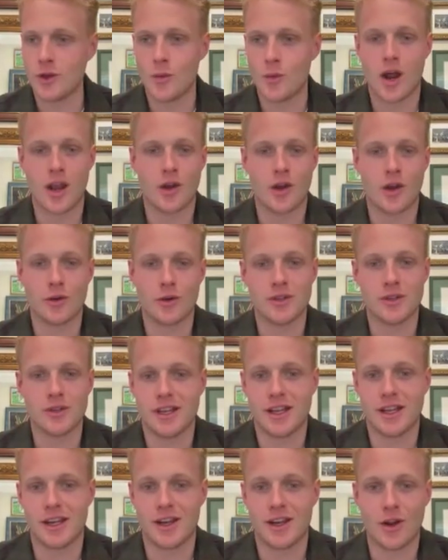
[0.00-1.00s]

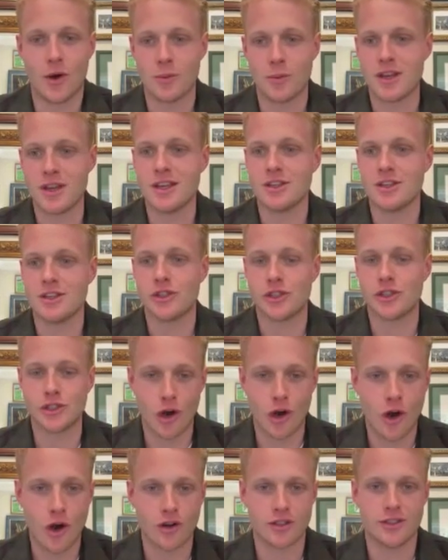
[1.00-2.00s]
100%. And I'll be
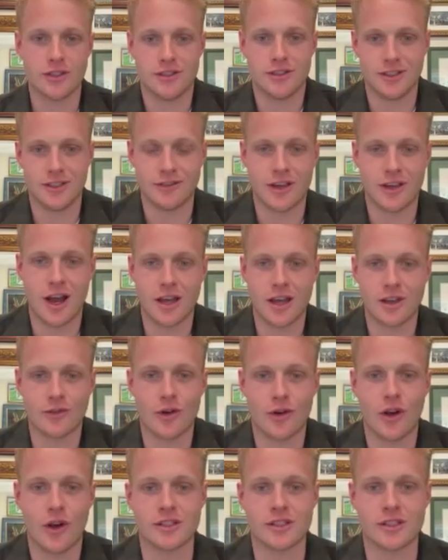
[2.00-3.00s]
shocked if
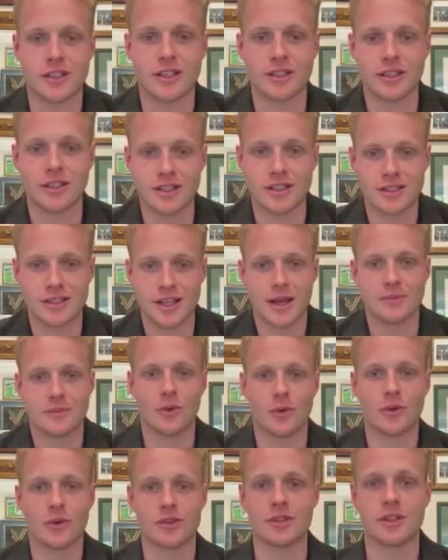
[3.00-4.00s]
Kaying Rising is named
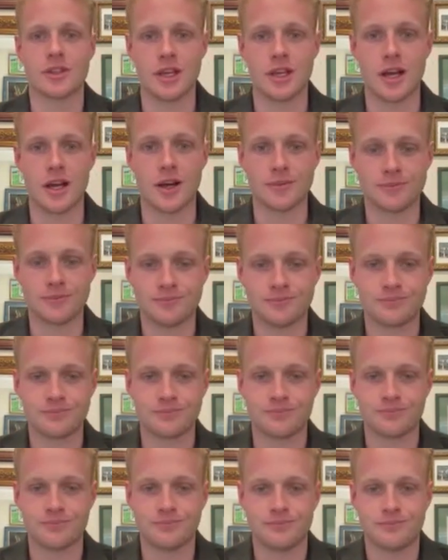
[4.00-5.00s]
Horse of the Year.
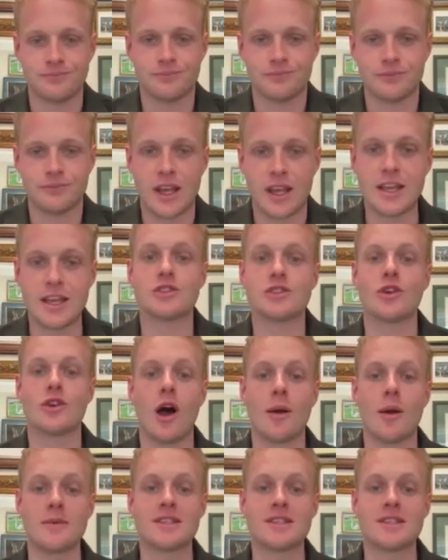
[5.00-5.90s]
His time is